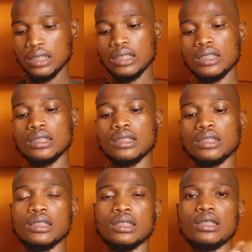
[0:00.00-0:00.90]
Uh,
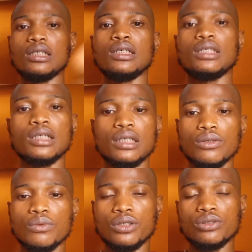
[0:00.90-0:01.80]

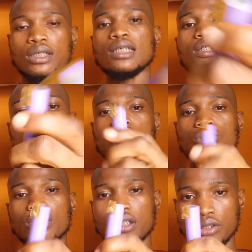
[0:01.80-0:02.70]
when you get a new
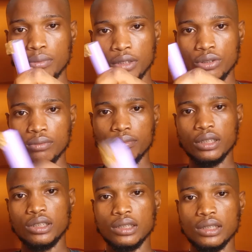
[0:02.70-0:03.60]
lithium ion
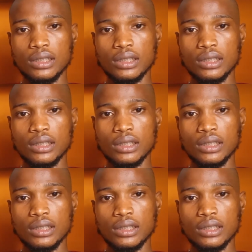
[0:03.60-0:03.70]
battery,